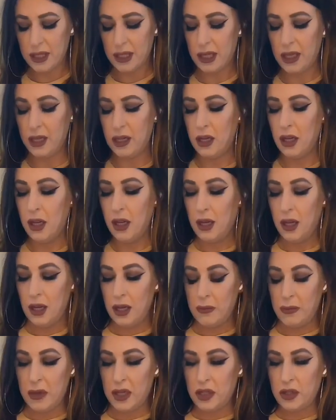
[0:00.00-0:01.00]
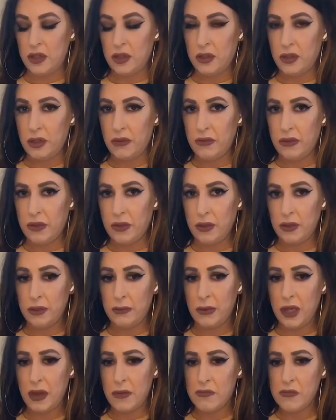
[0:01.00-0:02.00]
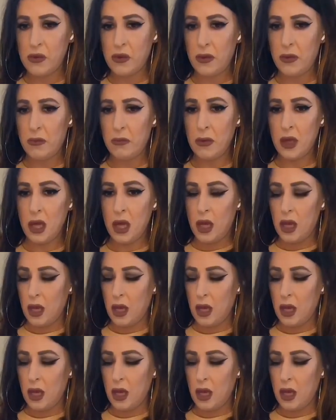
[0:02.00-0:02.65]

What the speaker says: like a picture of the emblem